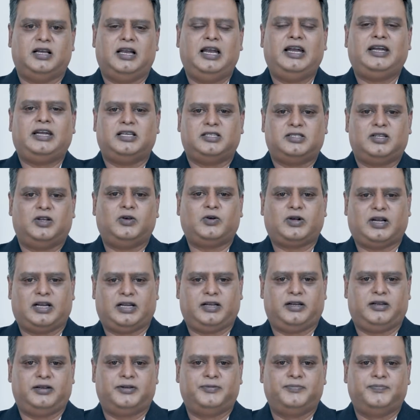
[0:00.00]
Let us look at
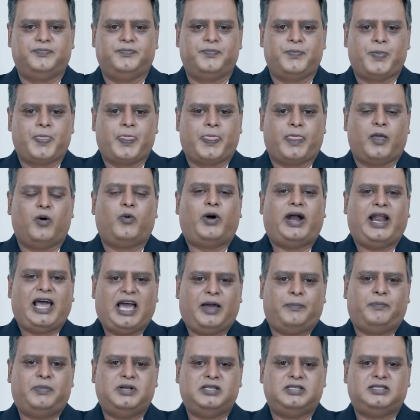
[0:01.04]
it. What
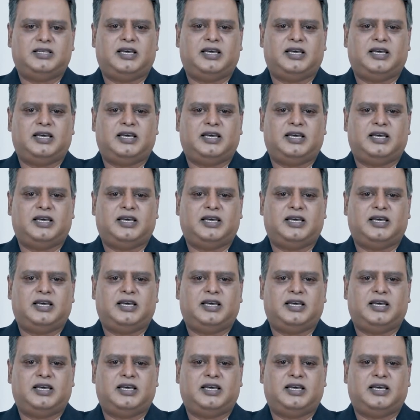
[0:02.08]
happens